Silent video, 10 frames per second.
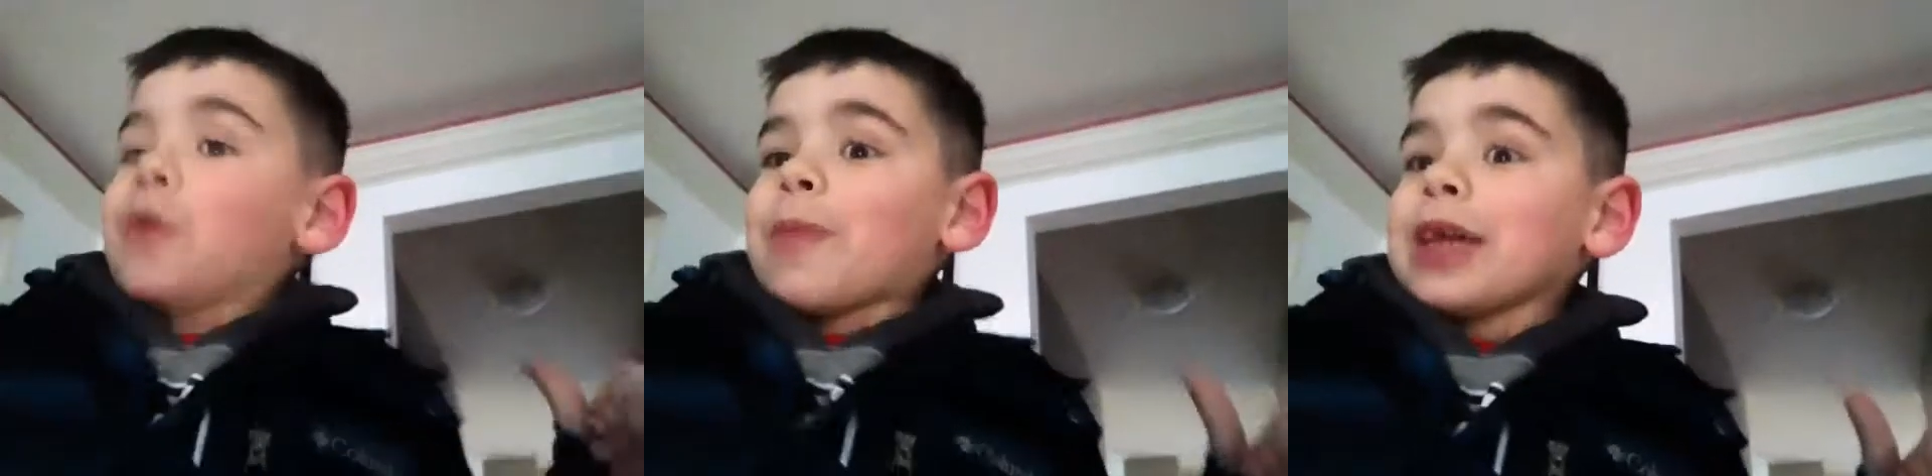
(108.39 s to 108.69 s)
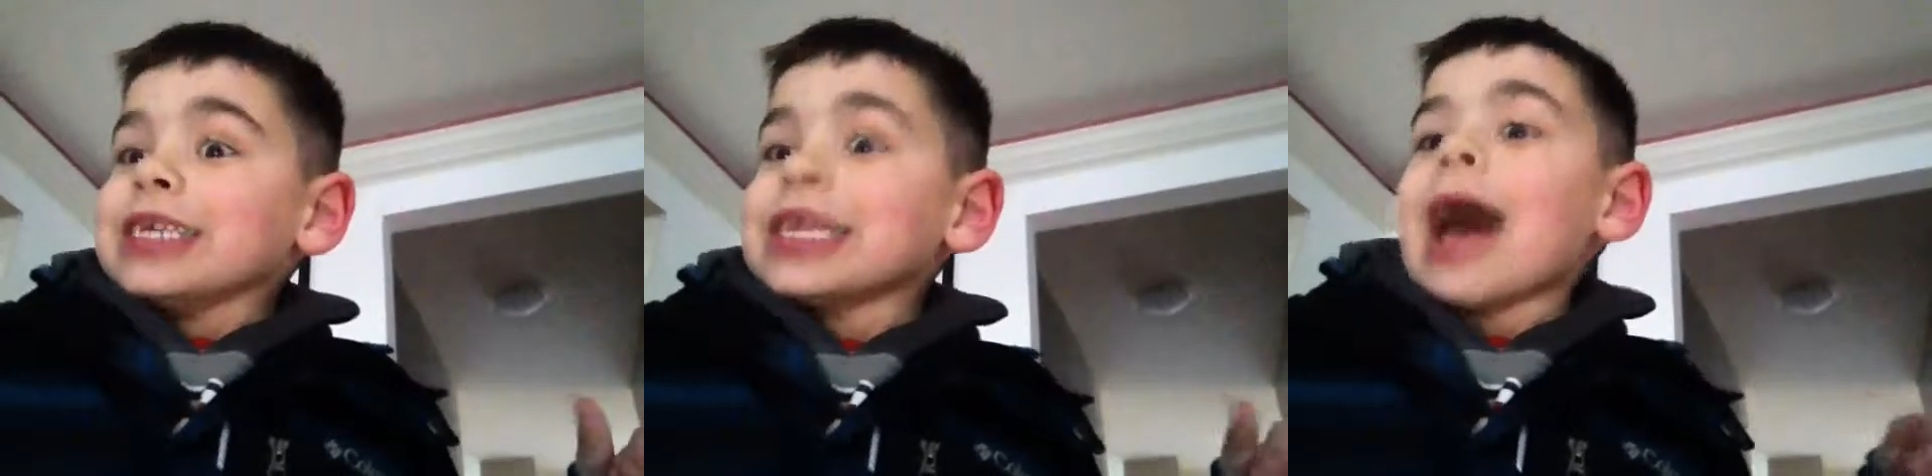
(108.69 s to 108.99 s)

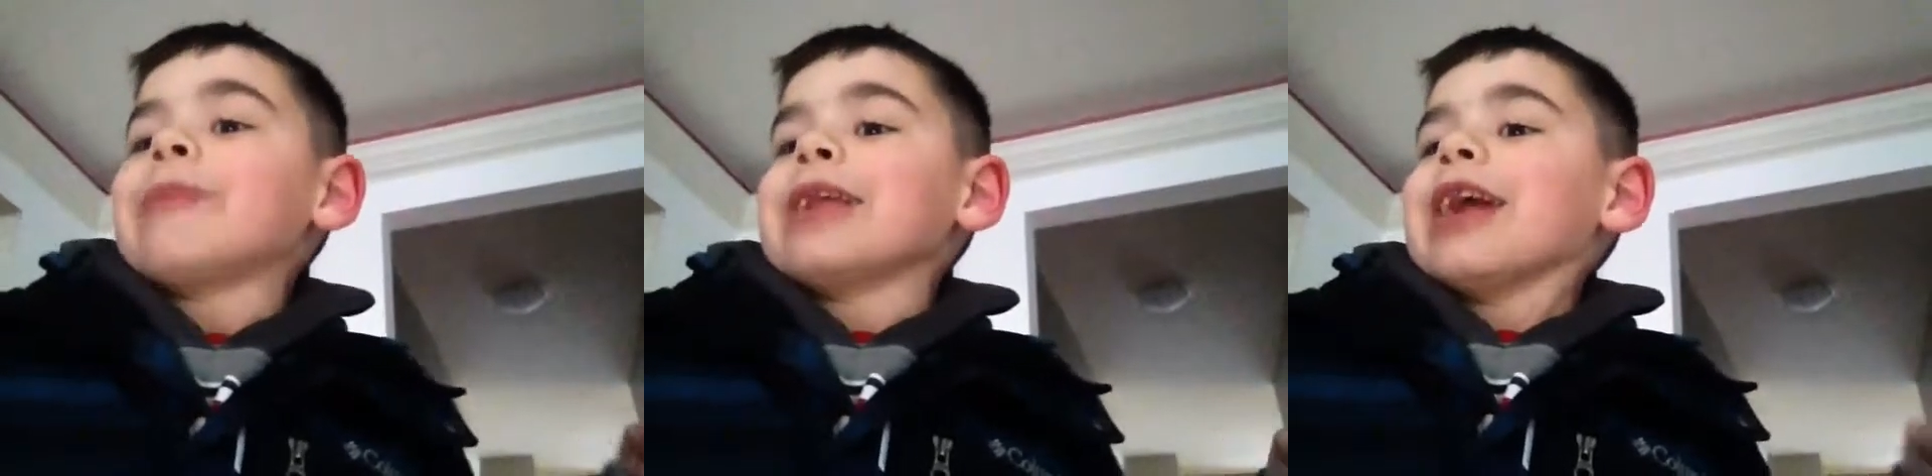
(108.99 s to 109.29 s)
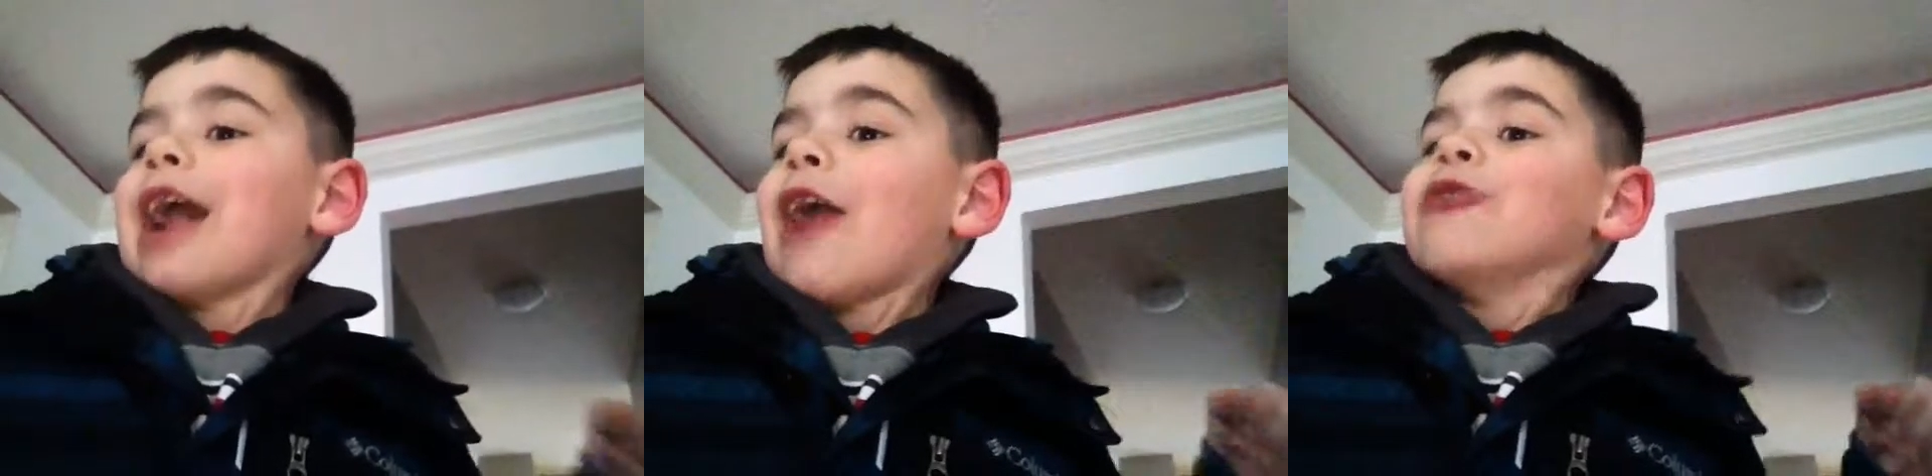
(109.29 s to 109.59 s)
please stop it?
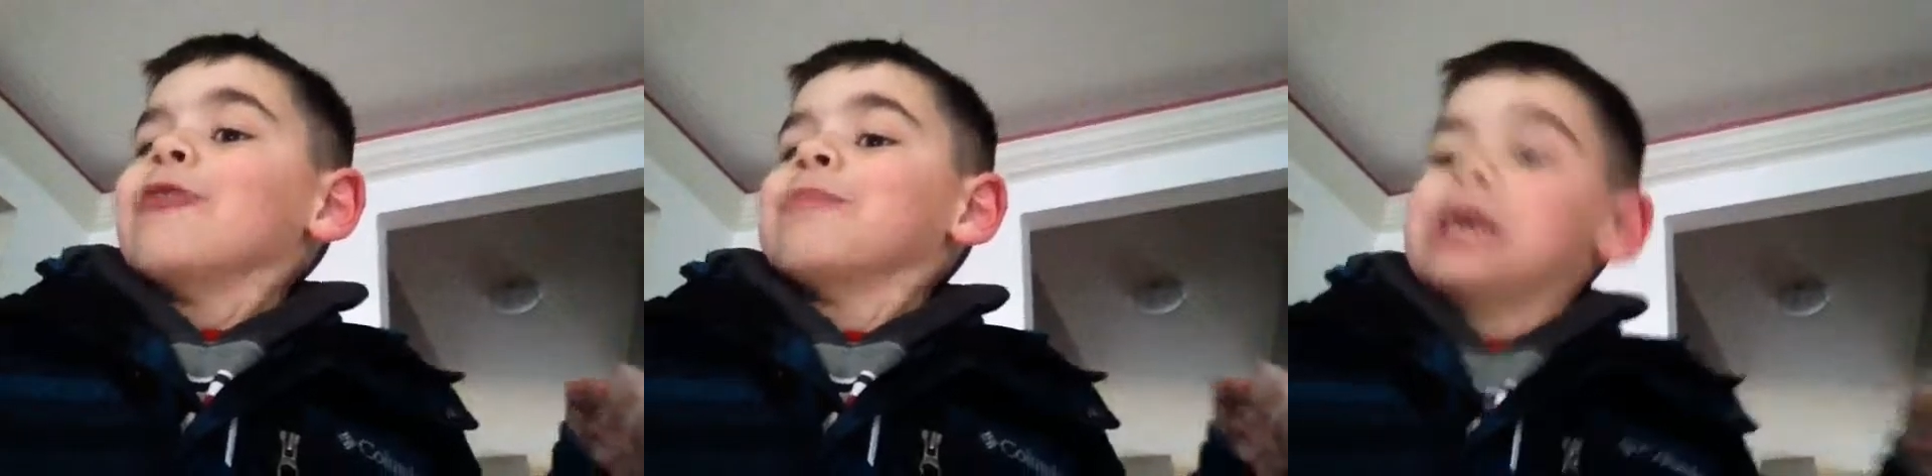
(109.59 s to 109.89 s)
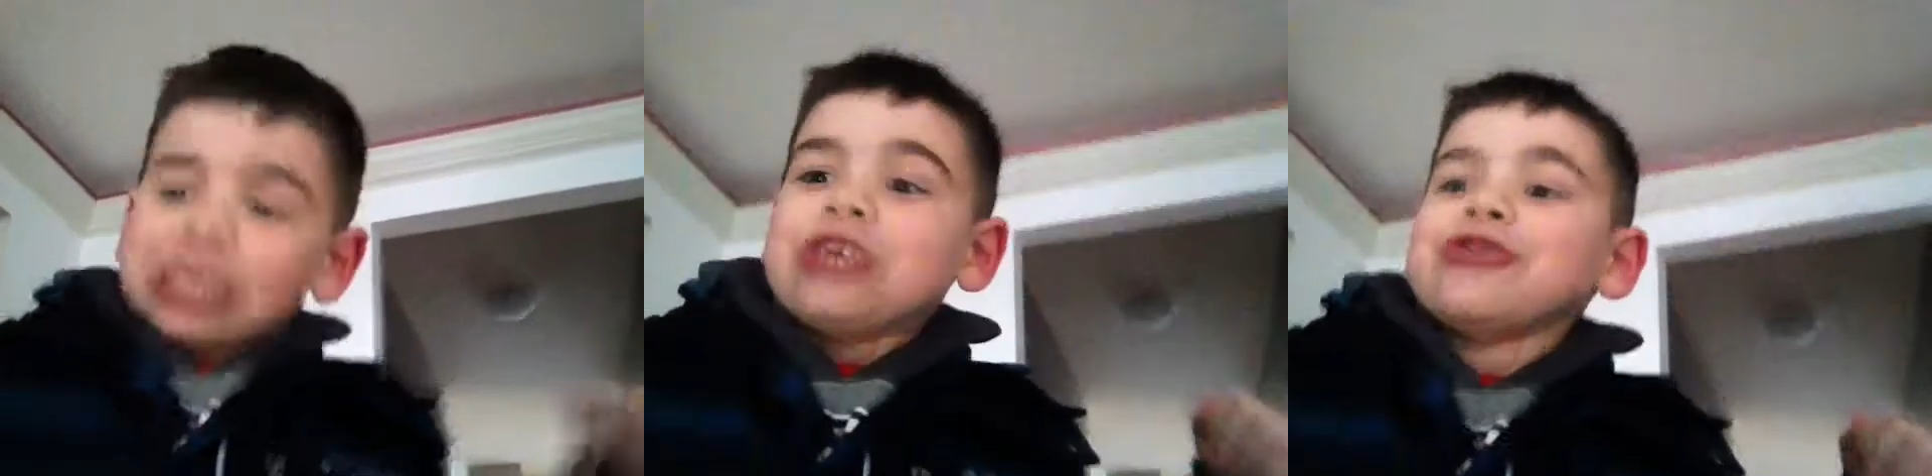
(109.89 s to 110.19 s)
I will
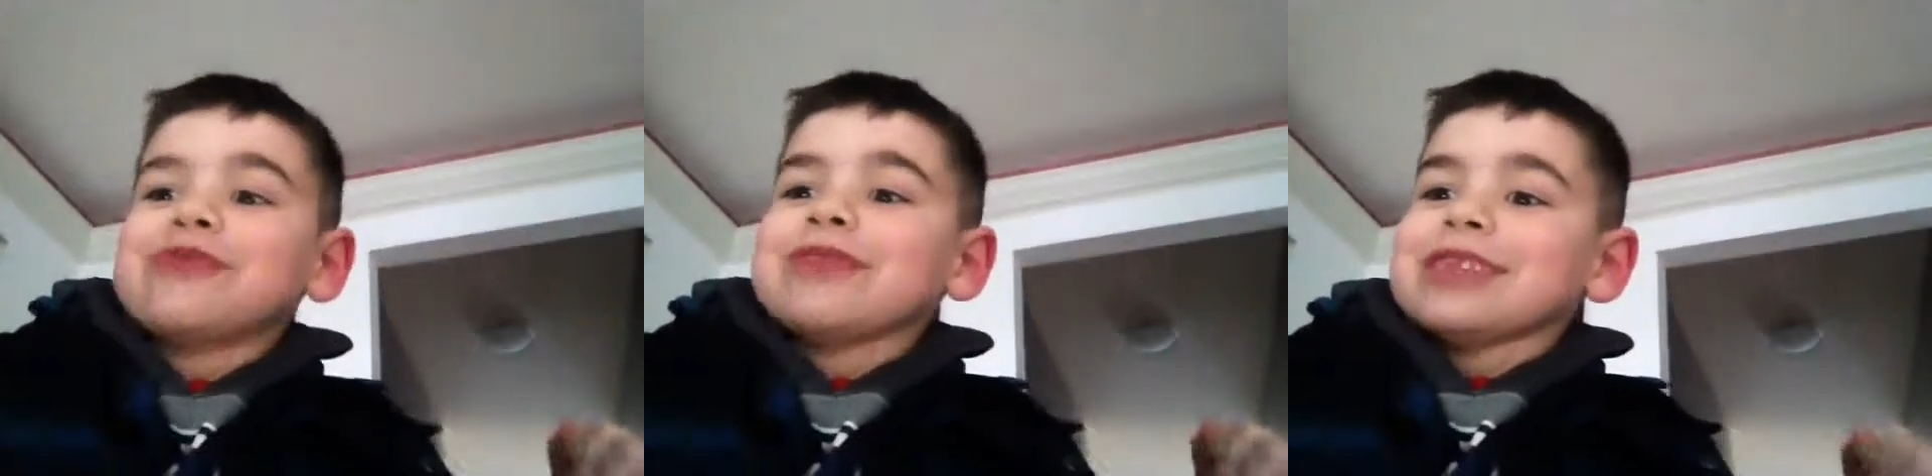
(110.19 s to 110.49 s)
punch you.